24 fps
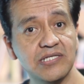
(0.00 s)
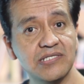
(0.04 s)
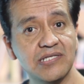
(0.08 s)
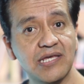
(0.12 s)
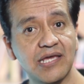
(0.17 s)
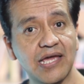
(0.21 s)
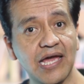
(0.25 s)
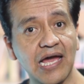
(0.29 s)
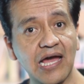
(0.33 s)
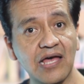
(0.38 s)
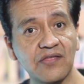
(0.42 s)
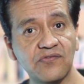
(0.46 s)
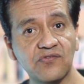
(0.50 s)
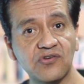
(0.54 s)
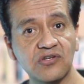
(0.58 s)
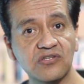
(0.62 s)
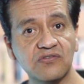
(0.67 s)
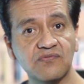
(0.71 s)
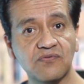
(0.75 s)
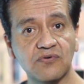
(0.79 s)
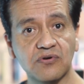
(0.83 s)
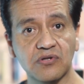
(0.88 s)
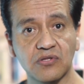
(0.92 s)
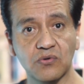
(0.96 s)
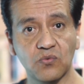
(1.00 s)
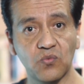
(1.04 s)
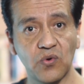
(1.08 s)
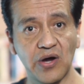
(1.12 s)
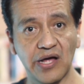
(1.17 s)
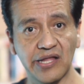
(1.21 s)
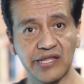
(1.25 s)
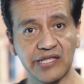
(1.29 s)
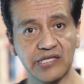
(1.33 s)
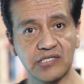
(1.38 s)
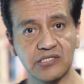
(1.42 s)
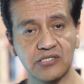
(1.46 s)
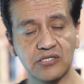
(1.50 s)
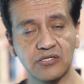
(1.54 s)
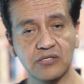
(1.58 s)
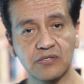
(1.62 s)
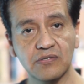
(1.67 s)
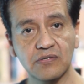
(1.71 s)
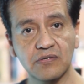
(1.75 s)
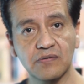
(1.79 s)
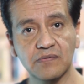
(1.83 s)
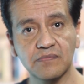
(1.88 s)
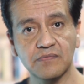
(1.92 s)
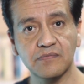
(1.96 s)
is the address for the wallet.
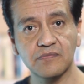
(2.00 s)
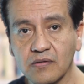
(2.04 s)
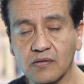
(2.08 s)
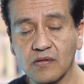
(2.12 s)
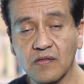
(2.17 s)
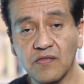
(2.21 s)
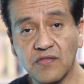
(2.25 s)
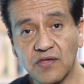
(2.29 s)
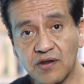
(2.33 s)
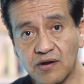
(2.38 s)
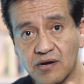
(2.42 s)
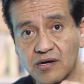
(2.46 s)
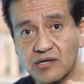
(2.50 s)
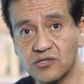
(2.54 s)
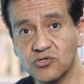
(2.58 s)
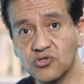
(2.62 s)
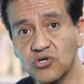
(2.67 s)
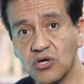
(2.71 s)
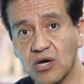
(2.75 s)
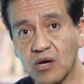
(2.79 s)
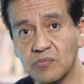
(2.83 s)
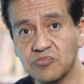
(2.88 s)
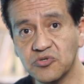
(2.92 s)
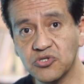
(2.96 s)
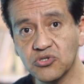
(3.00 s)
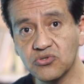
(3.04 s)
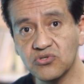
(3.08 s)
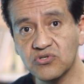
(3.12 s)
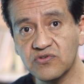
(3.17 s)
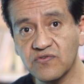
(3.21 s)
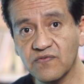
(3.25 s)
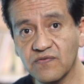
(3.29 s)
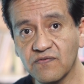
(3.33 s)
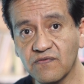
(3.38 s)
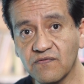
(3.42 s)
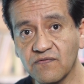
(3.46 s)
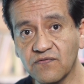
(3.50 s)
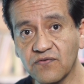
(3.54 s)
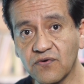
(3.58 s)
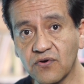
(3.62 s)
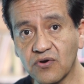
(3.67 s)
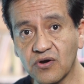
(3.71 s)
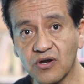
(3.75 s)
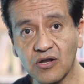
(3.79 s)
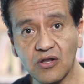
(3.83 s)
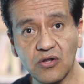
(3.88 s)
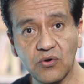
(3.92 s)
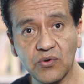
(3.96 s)
There are two options
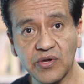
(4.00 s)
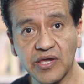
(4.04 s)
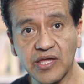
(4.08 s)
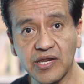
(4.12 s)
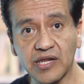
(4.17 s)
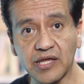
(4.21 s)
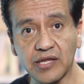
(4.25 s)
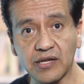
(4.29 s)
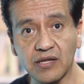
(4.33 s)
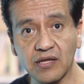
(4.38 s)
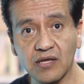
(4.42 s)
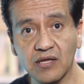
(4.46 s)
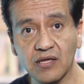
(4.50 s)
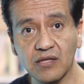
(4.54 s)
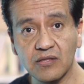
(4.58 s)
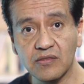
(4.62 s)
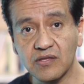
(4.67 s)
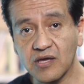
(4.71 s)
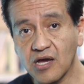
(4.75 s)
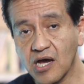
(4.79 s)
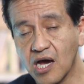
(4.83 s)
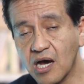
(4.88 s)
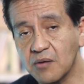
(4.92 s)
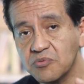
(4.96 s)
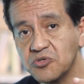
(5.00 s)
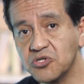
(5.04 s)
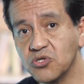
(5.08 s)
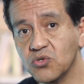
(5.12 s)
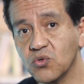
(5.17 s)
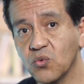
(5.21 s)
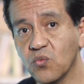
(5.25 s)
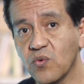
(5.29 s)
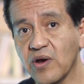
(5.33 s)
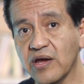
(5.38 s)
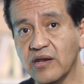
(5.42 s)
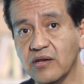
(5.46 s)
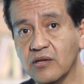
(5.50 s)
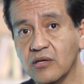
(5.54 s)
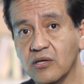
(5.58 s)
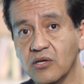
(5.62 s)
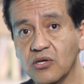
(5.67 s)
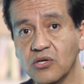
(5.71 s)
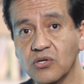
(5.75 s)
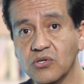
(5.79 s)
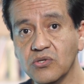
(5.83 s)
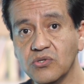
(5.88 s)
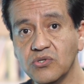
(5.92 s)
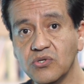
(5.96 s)
for logging in. The option 1,
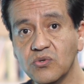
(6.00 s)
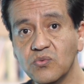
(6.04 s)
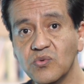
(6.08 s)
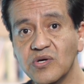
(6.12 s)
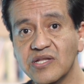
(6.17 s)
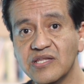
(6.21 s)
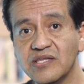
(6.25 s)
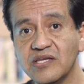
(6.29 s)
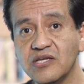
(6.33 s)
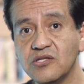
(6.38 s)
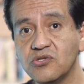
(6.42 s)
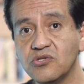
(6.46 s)
you will